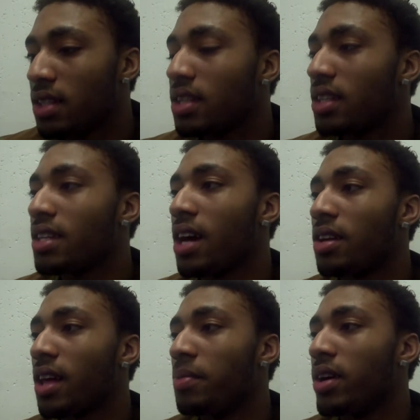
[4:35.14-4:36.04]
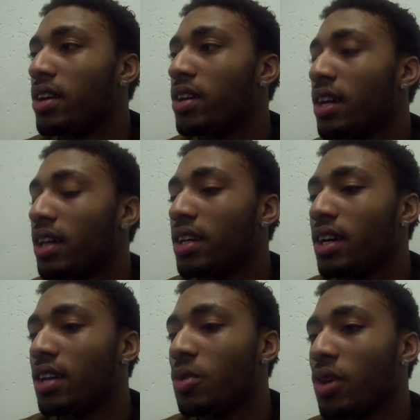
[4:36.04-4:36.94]
He's gotten a lot better, and
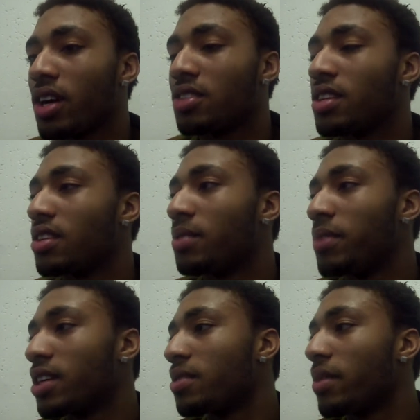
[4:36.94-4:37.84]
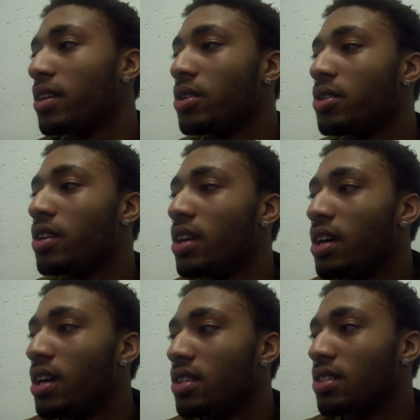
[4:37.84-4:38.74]
the workouts that the big men do
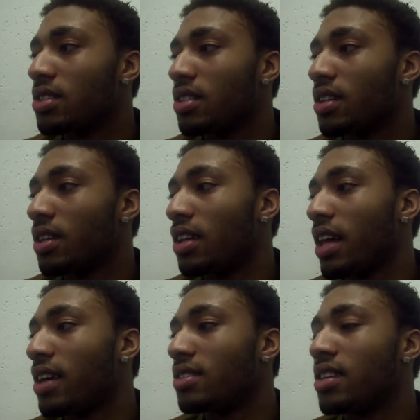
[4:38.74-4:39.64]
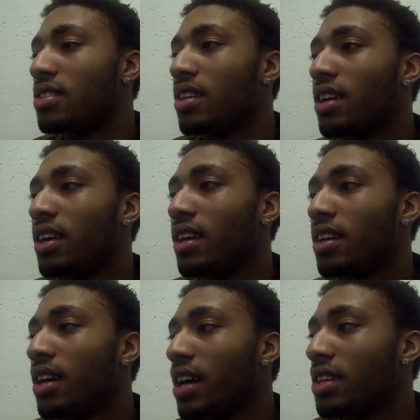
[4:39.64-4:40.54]
is just a lot of intensity,
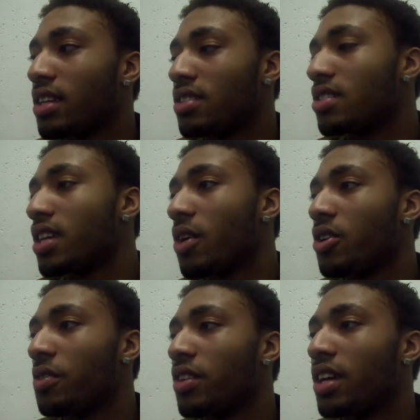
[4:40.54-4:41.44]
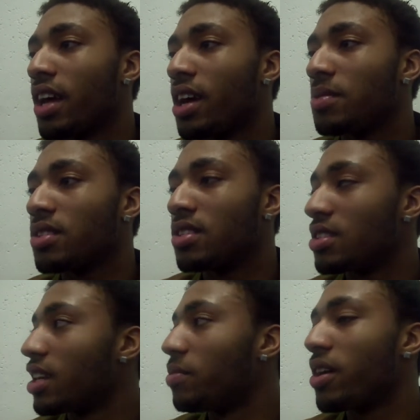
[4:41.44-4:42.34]
and I think it's just carrying over in the games. He's
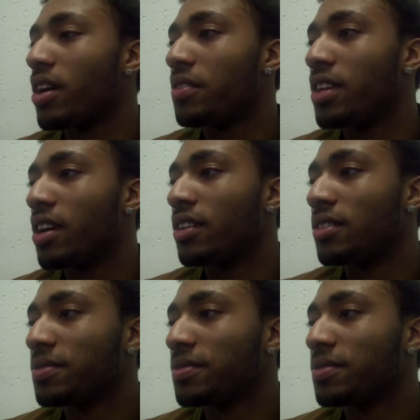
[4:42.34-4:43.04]
just getting better every day.